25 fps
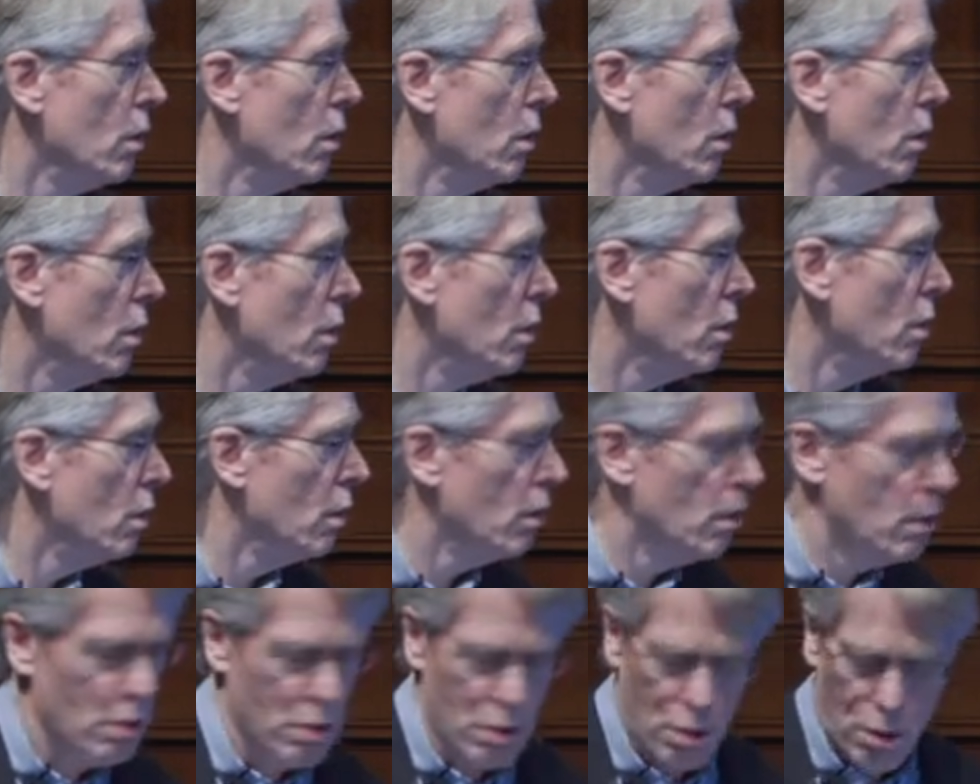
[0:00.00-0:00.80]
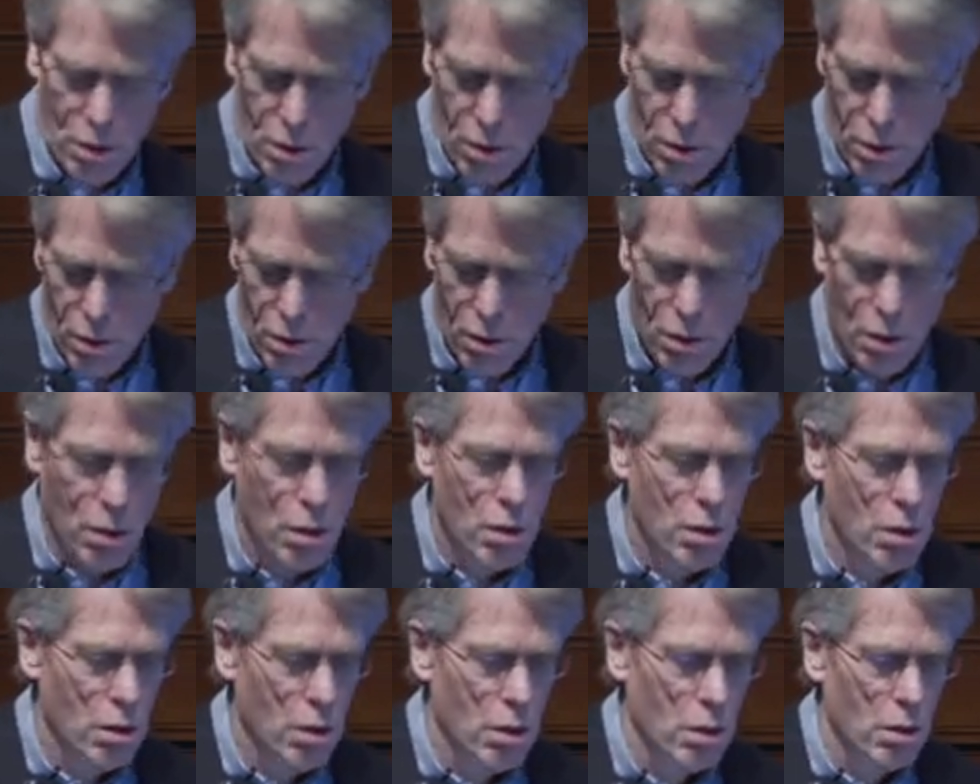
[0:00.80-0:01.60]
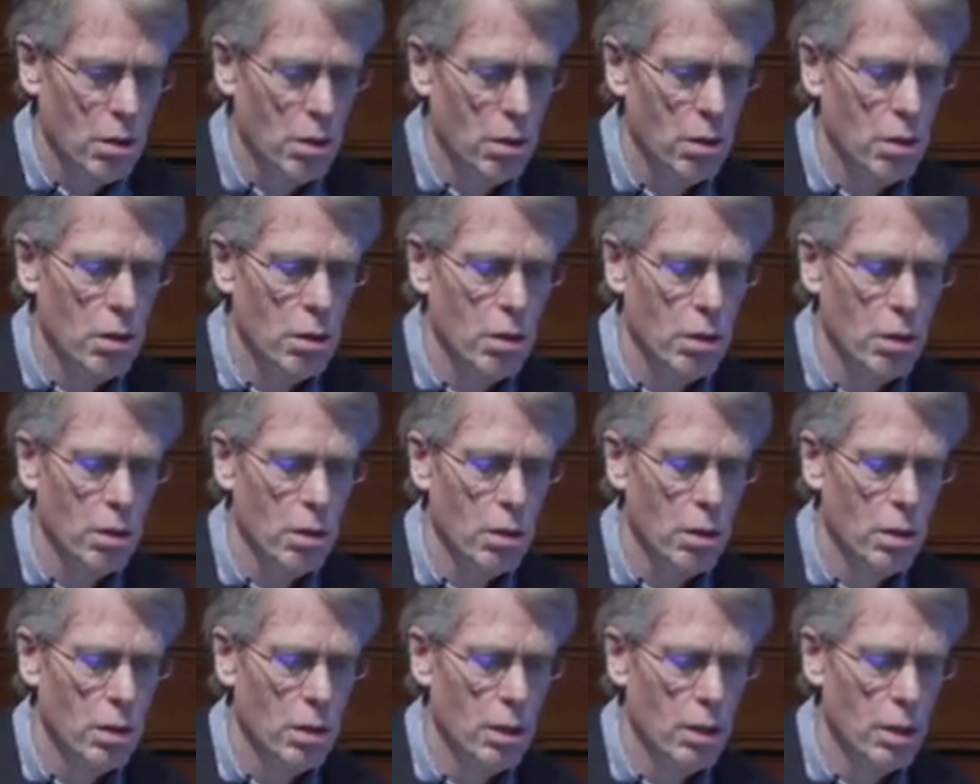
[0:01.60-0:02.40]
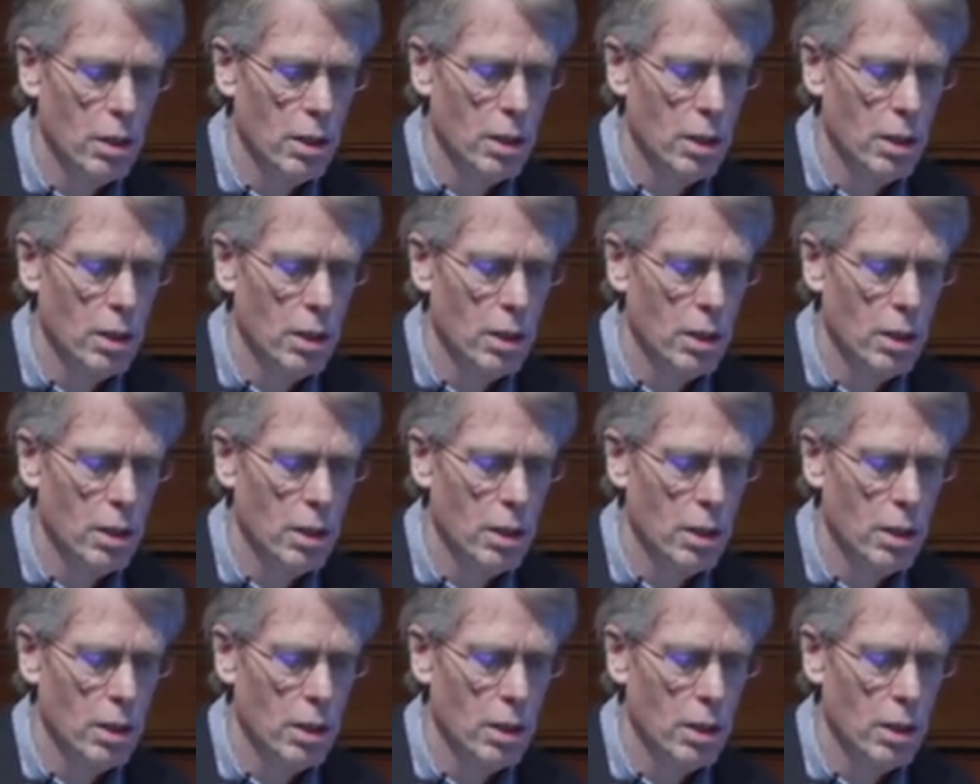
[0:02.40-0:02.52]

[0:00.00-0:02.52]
Nobody speaks.